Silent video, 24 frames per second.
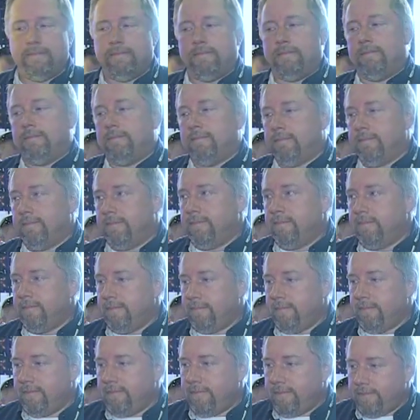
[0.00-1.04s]

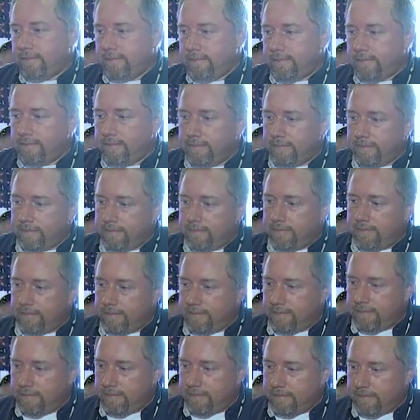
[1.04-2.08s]

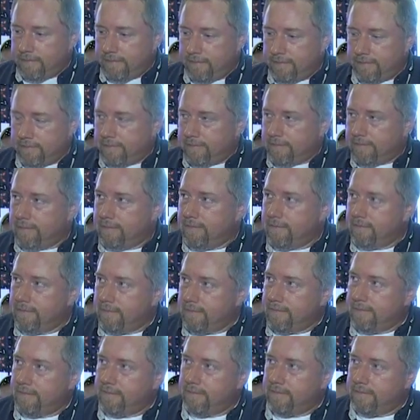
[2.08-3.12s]

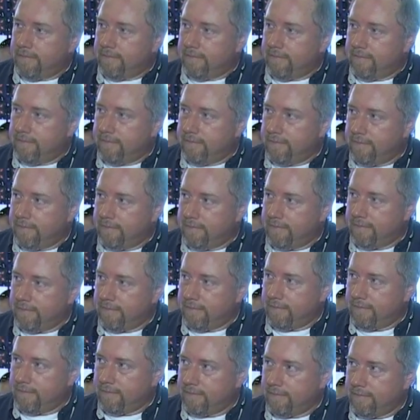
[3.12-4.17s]

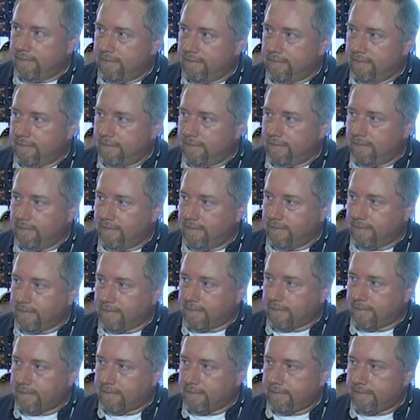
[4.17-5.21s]

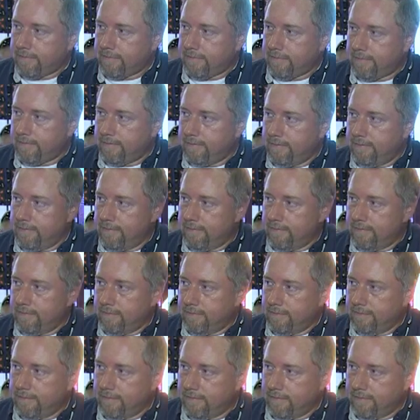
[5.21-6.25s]

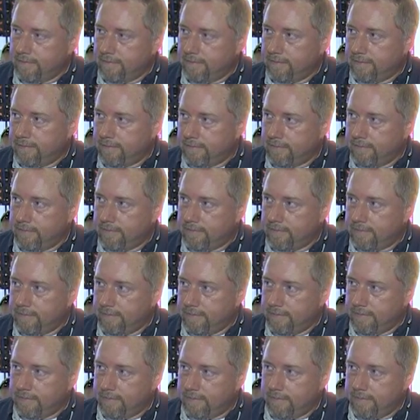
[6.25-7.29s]

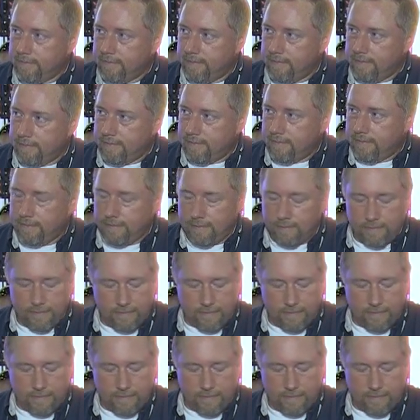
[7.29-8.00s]
This person isn't speaking.